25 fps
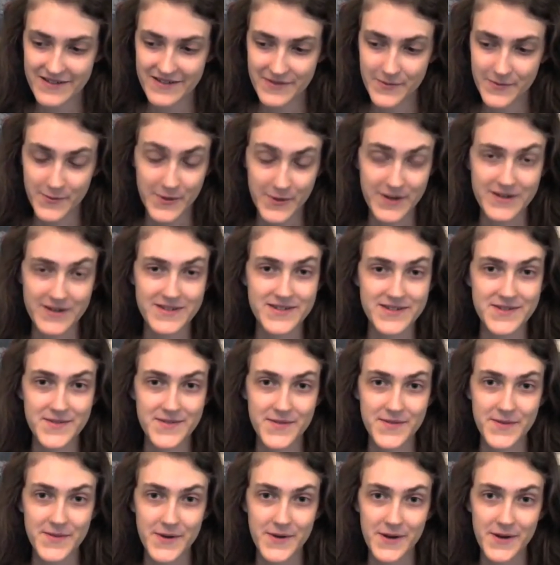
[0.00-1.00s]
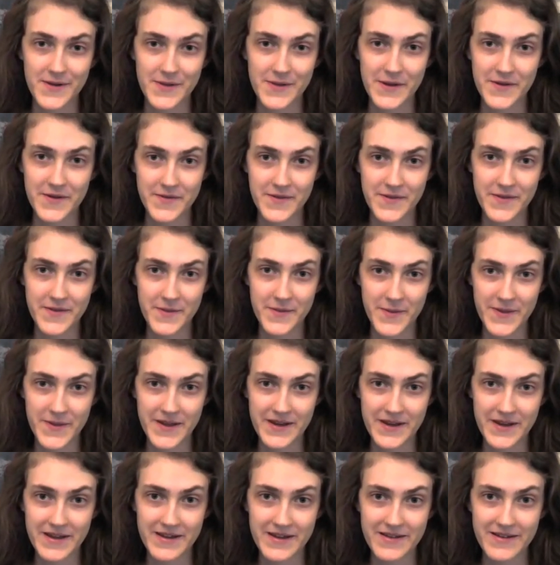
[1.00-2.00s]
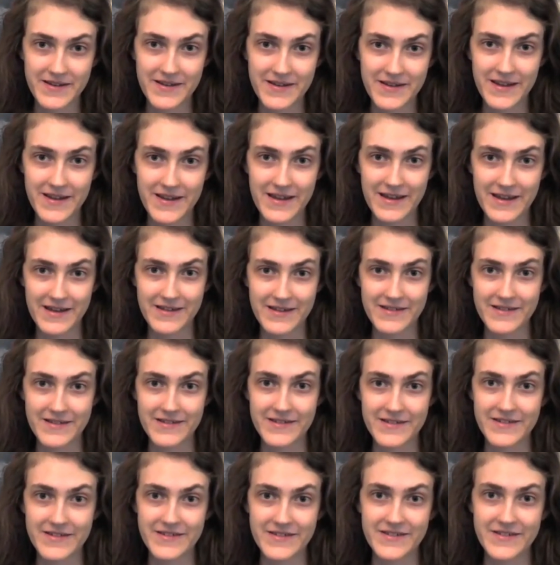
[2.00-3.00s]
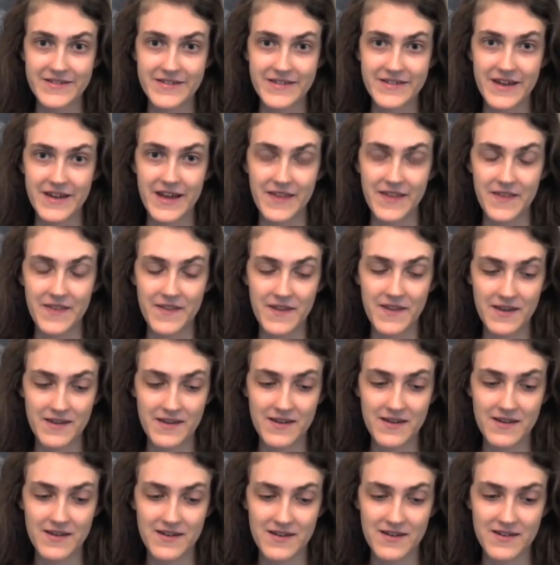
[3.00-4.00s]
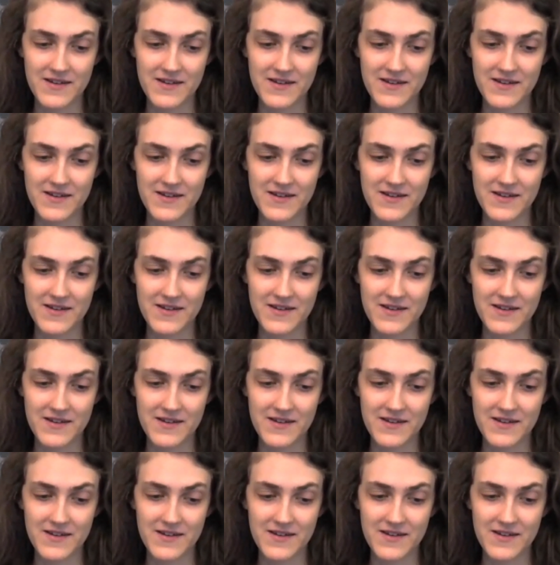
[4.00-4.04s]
works for all life on the planet. And I think